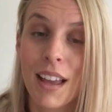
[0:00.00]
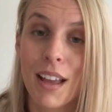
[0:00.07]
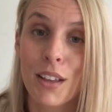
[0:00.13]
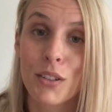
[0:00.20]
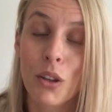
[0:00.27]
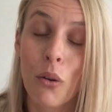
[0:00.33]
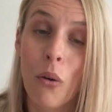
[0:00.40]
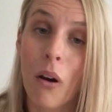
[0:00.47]

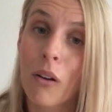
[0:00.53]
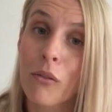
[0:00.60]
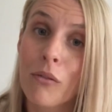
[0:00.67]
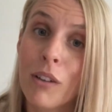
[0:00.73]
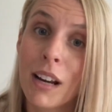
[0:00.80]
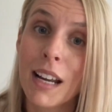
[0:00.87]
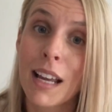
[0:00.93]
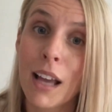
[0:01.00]
So I
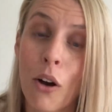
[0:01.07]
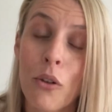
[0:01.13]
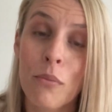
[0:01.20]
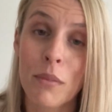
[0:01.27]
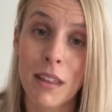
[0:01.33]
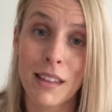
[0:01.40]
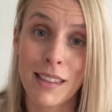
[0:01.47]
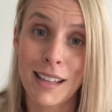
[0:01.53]
really hope
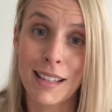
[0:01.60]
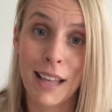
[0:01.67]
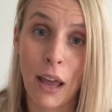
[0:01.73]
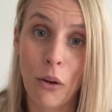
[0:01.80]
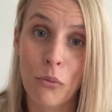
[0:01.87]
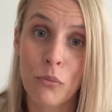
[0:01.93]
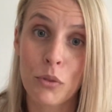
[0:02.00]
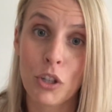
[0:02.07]
that this
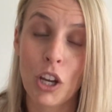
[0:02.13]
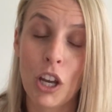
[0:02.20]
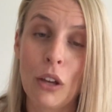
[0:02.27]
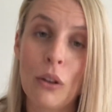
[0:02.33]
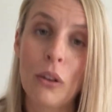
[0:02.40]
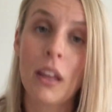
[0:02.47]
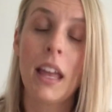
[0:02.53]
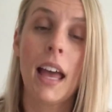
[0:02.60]
helps you.